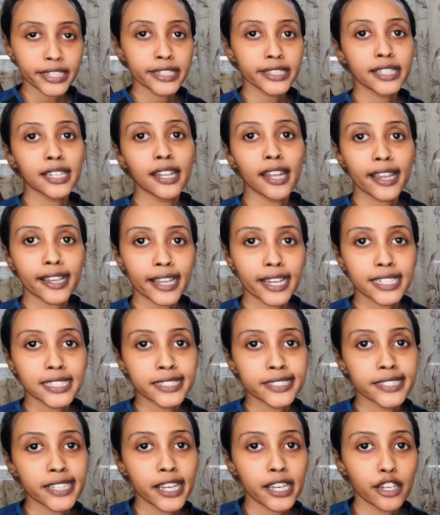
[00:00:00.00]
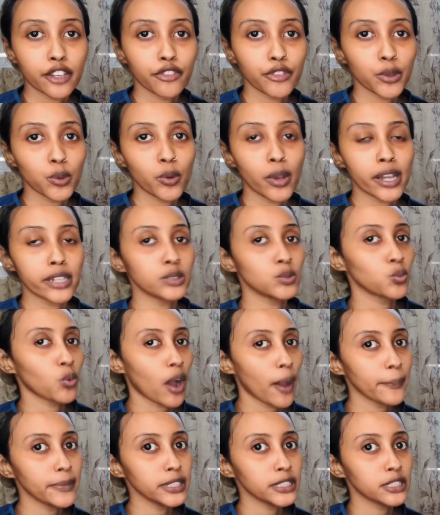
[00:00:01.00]
Like I said, if you guys want
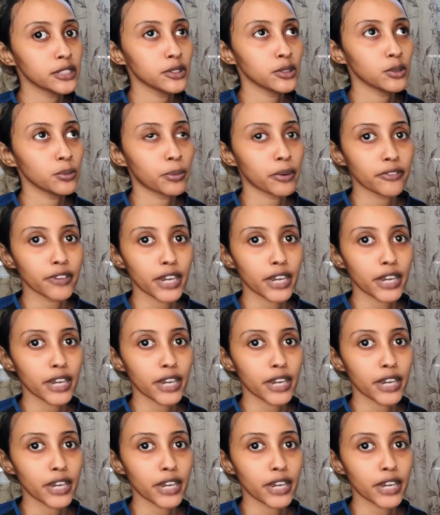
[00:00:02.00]
me to provide